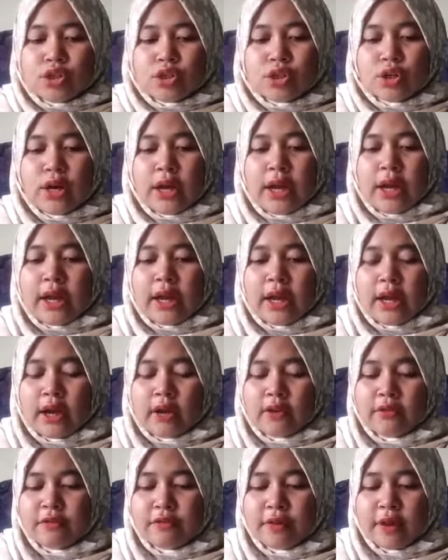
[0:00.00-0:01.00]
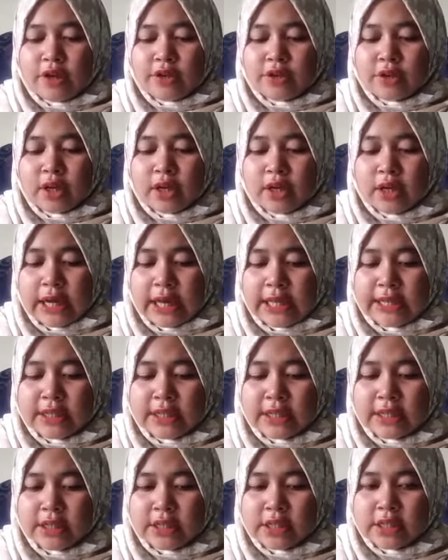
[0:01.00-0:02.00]
So I have found
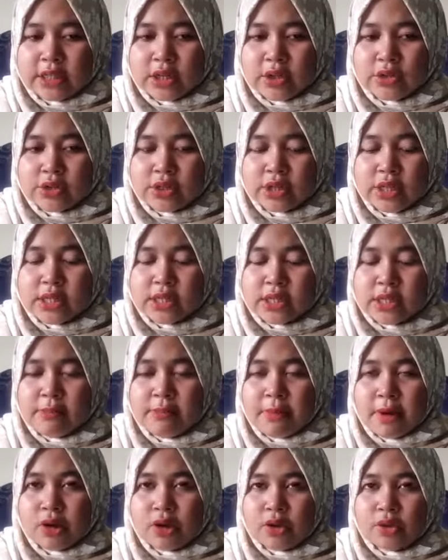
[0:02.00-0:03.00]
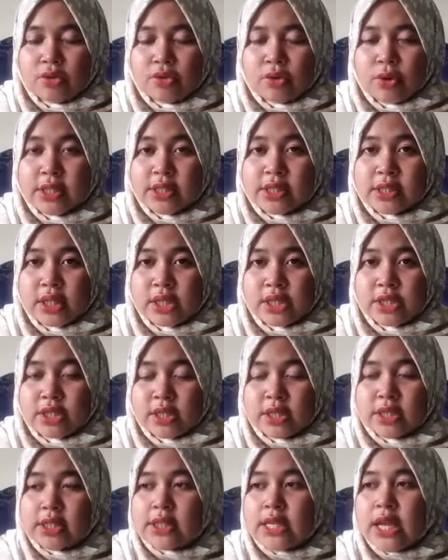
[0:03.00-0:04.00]
another sources about
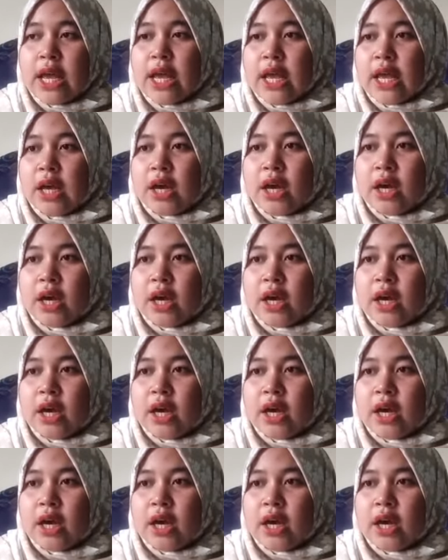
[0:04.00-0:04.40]
translation.